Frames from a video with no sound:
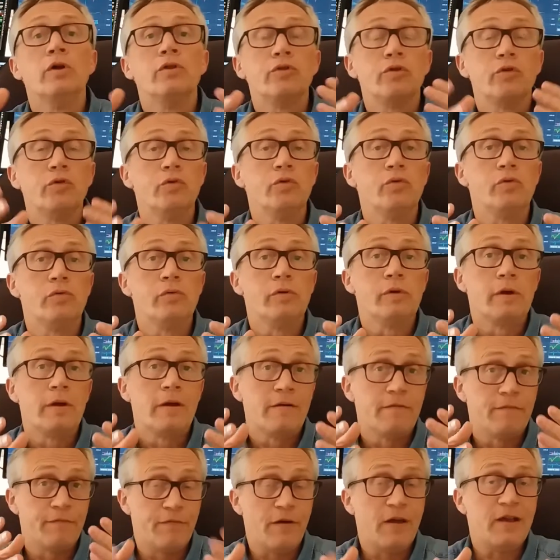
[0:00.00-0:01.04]
to
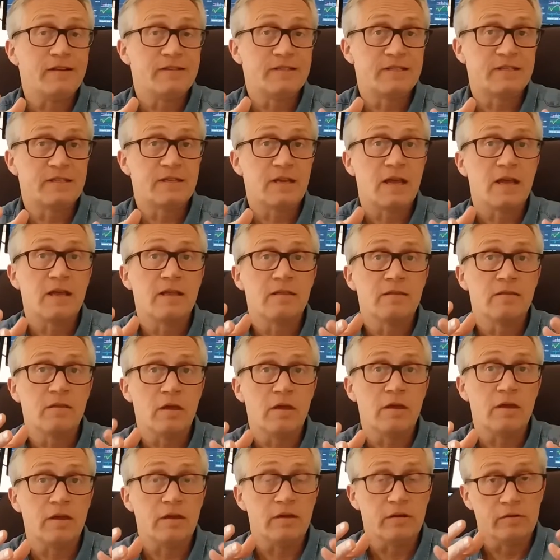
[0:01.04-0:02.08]
face
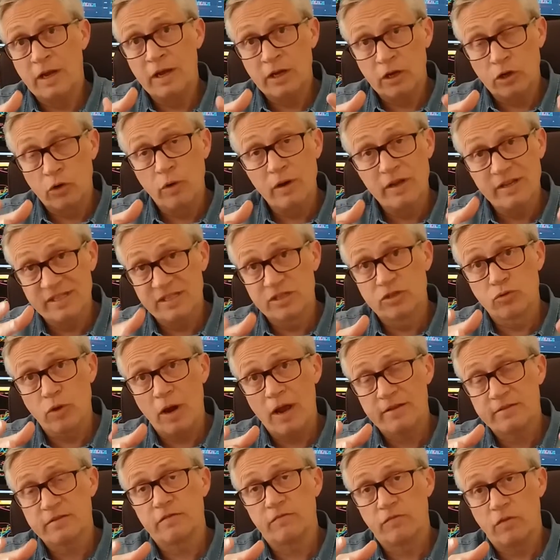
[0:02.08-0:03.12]
the increased
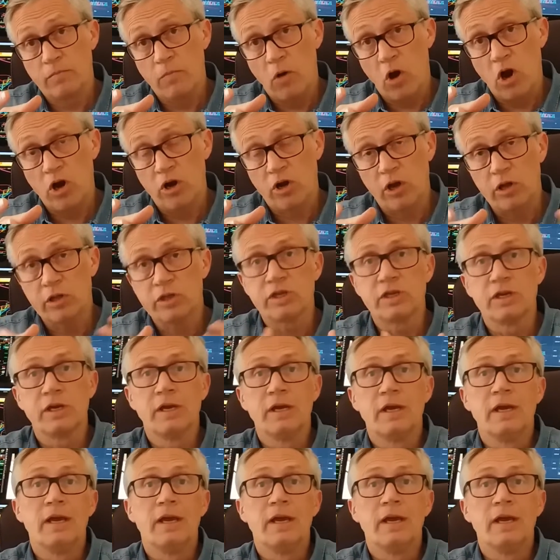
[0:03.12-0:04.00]
stress of the market,